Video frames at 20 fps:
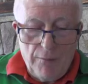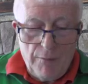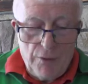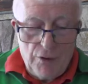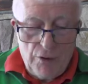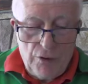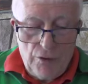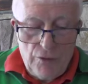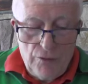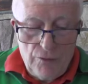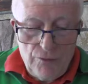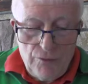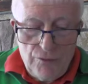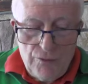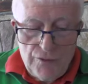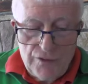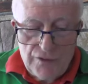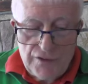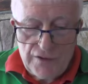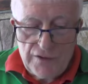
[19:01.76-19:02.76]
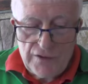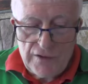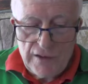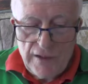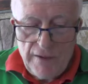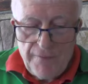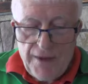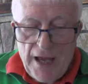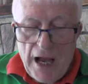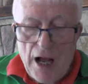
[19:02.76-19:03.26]
moons
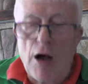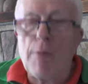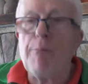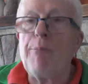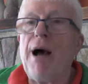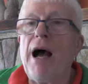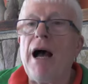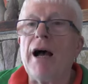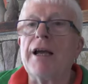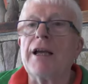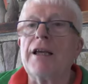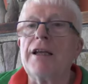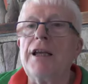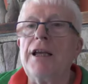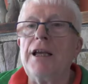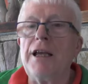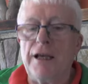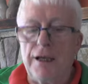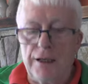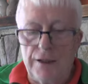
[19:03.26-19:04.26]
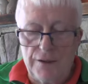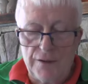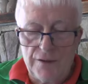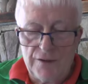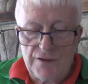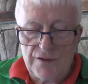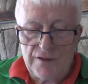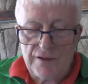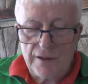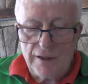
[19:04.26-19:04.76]
are
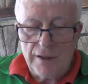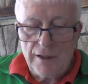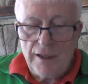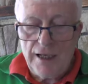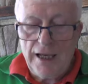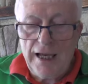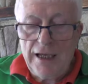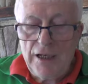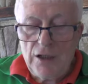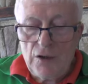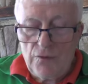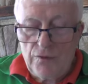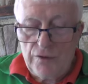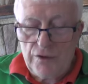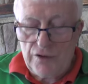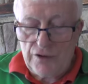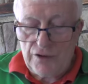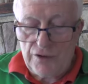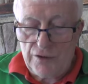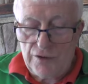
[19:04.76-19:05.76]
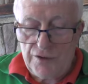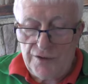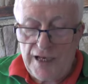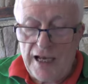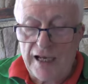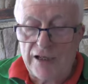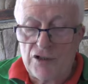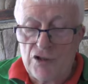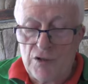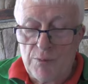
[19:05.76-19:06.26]
pioneers, innovators,
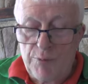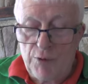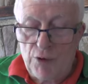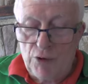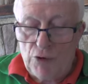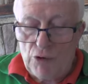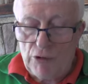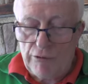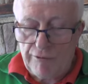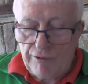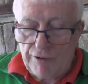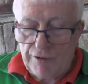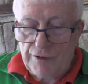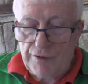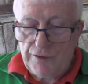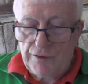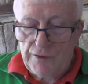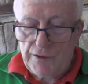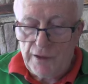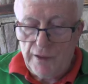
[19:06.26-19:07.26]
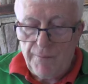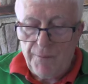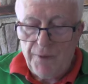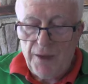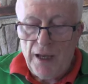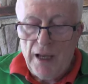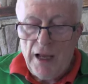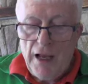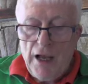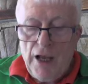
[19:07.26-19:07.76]
explorers,
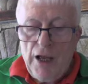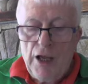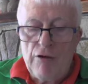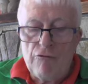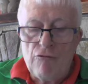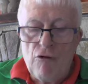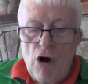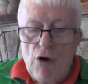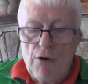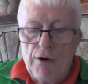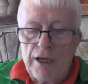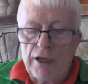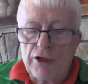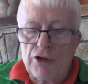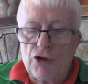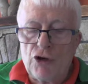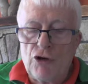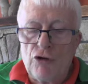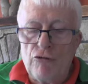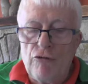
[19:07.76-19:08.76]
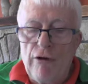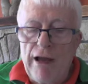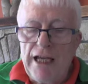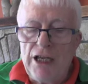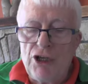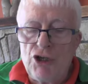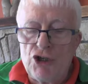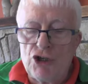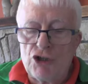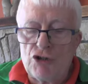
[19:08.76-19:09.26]
heroic,
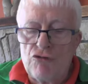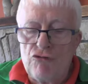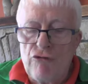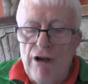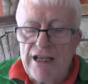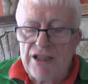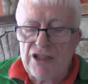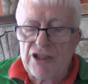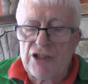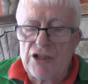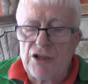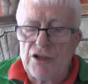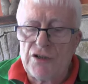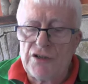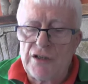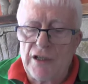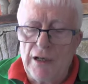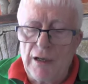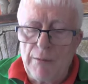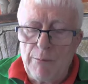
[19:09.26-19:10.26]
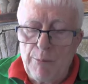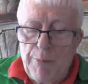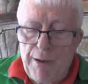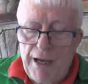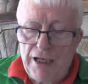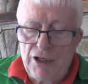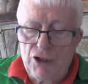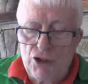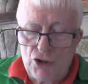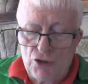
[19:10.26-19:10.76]
courageous, restless and
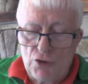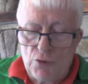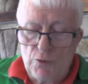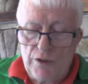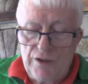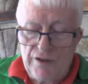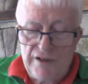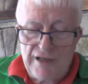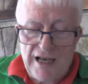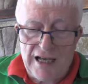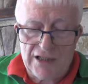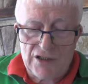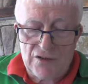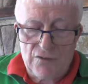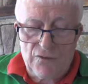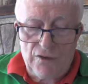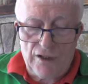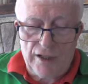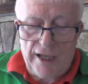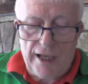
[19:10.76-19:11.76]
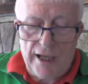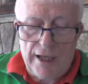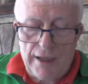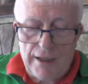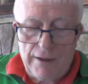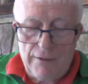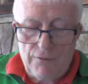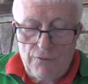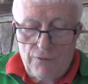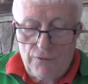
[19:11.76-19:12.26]
impatient with zest for
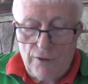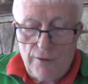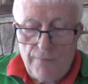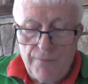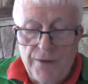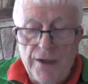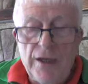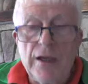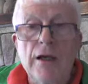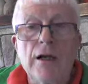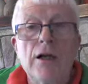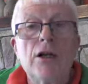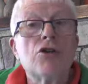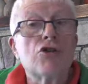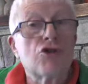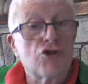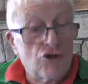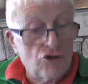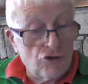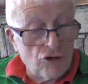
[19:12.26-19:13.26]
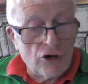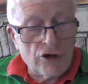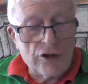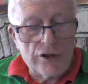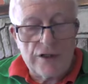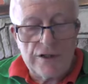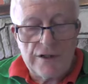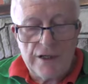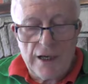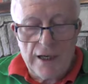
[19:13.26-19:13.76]
life, strong
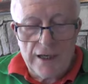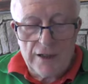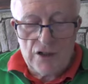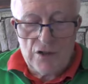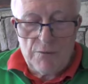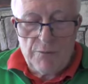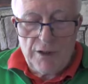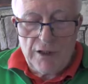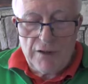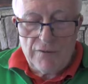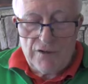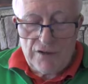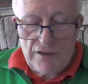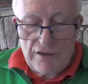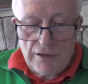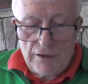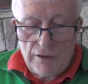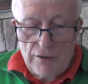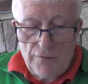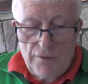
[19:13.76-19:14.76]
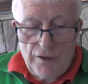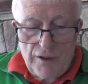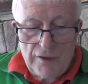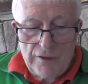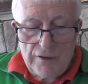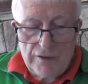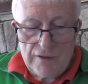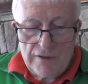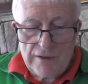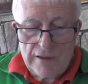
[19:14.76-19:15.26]
desire to be of
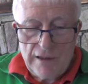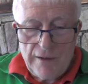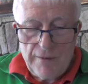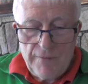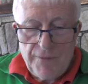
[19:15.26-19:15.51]
service,